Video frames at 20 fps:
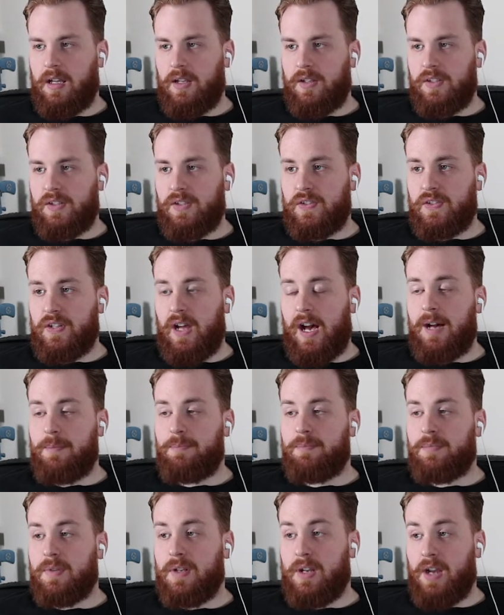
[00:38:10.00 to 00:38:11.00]

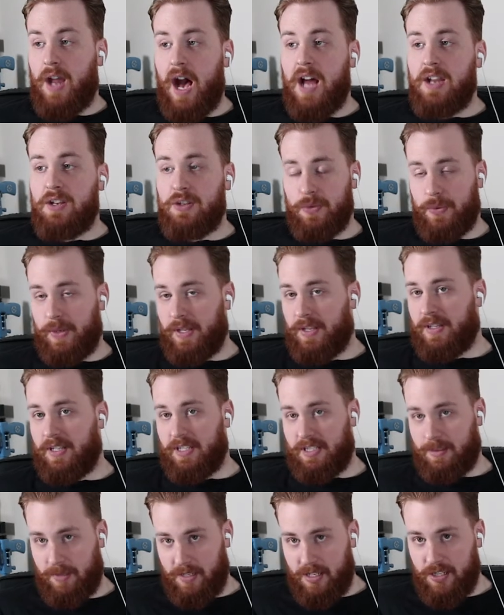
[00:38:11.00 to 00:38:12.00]
stop not doing
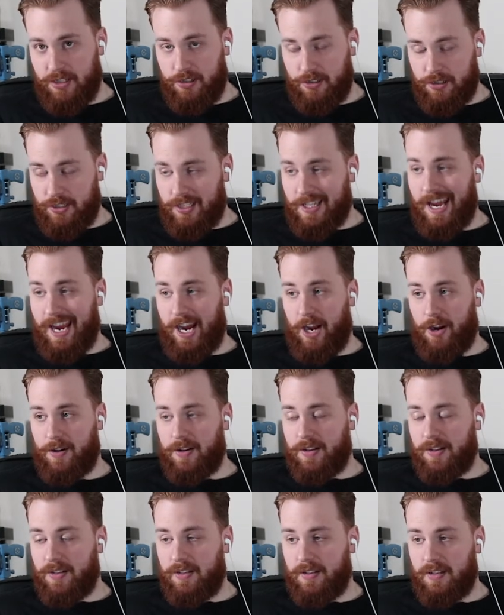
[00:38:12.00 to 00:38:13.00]
things because you're scared
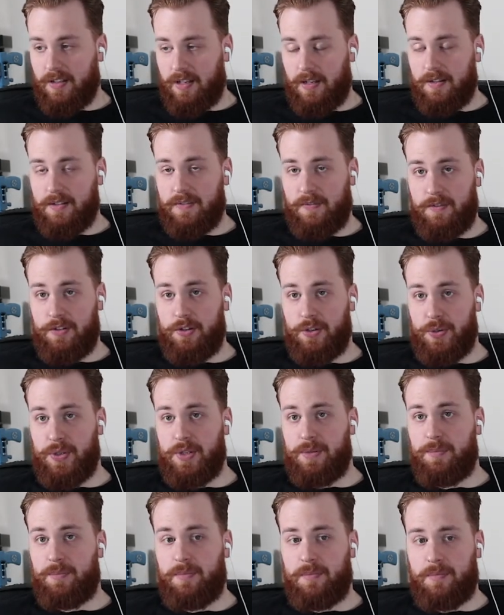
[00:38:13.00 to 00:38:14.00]
to do
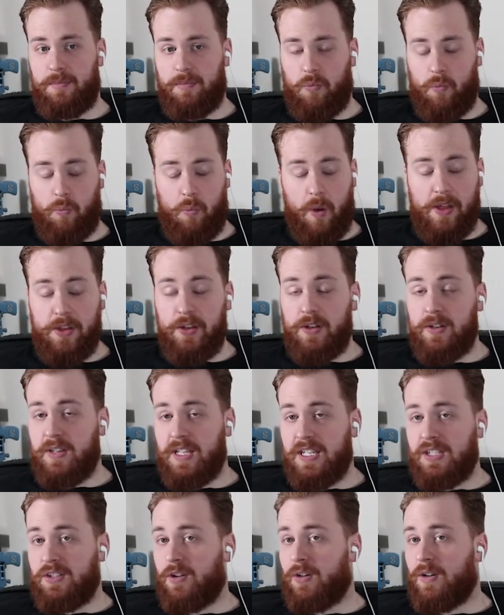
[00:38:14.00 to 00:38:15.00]
them. Whether
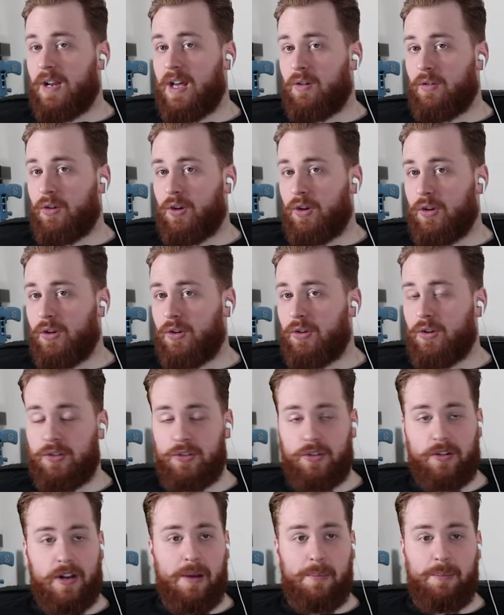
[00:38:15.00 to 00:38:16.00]
they turn out good or
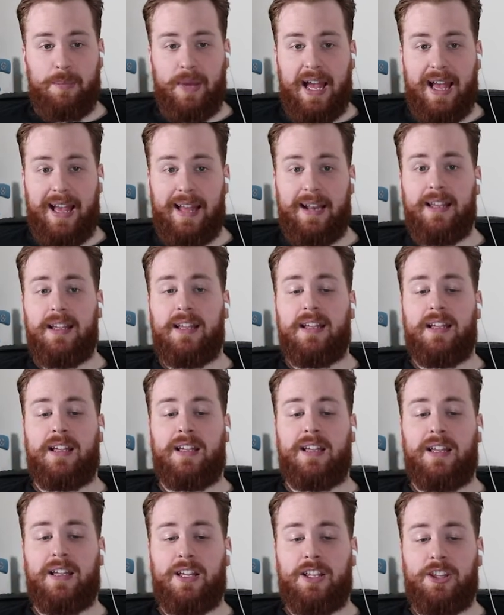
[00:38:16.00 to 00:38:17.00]
turn out bad,
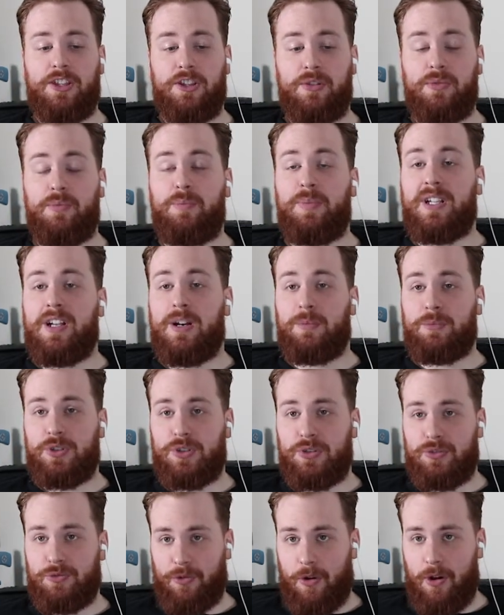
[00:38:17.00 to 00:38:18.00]
you become
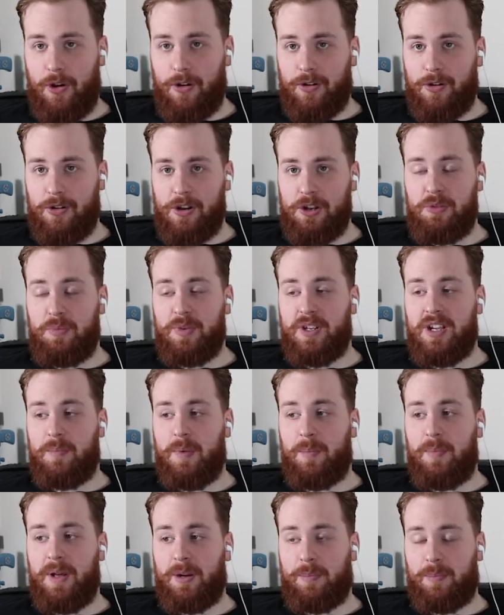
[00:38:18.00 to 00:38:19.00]
stronger and you become
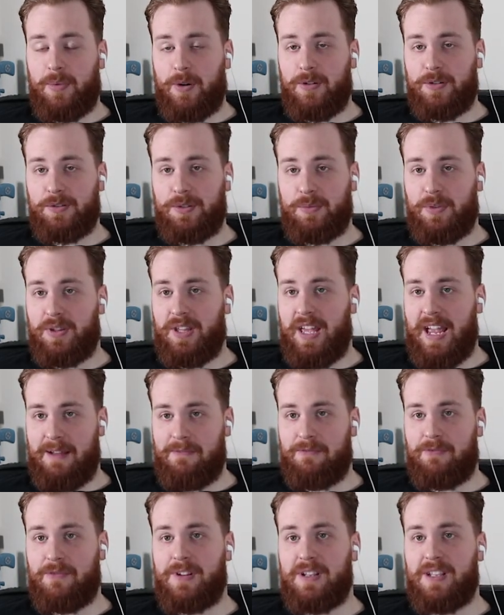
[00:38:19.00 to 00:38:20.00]
a better person with
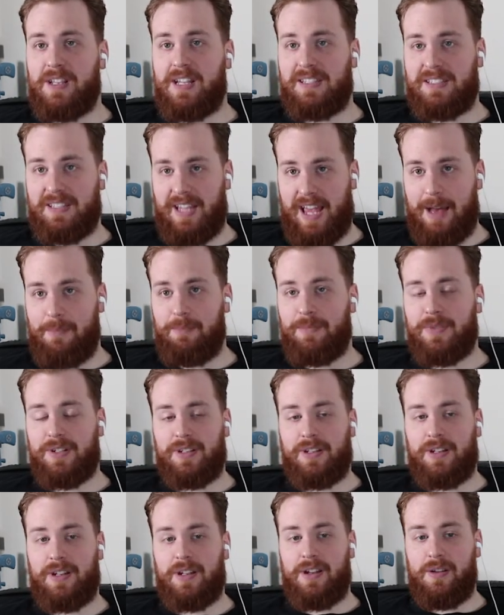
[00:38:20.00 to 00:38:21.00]
every attempt.
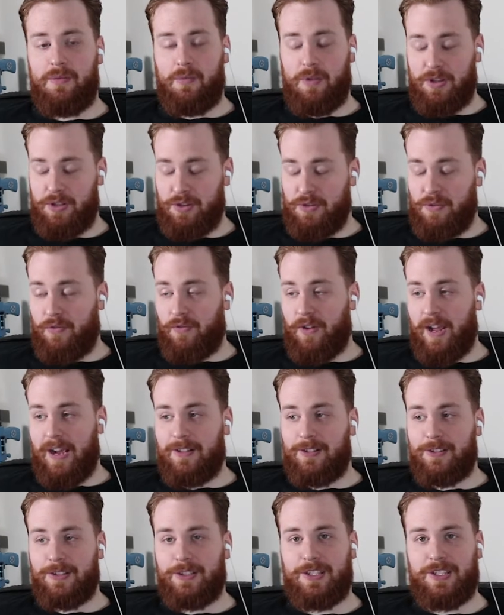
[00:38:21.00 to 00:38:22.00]
Whether you
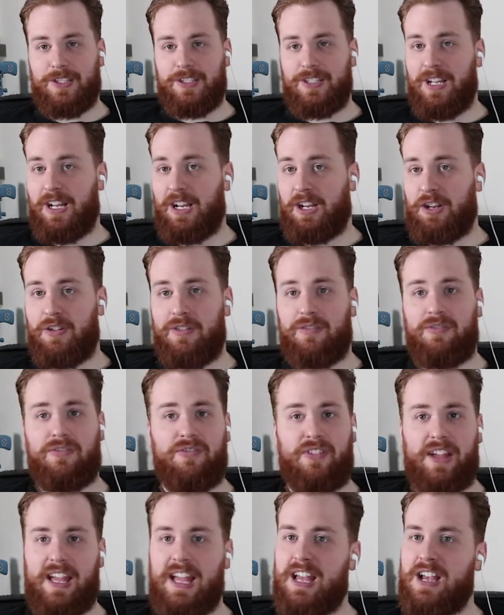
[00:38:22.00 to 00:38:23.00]
fail or succeed, and you'll
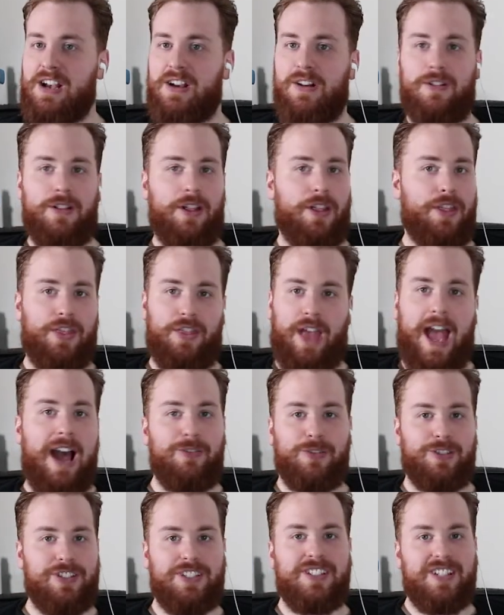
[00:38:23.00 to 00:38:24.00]
fail
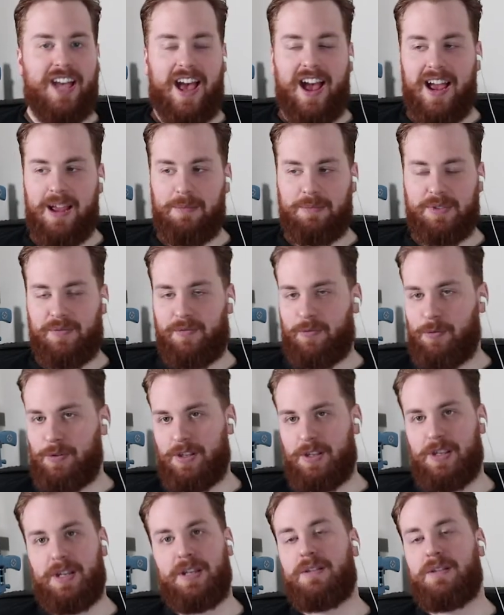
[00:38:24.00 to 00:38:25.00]
1,000 times before you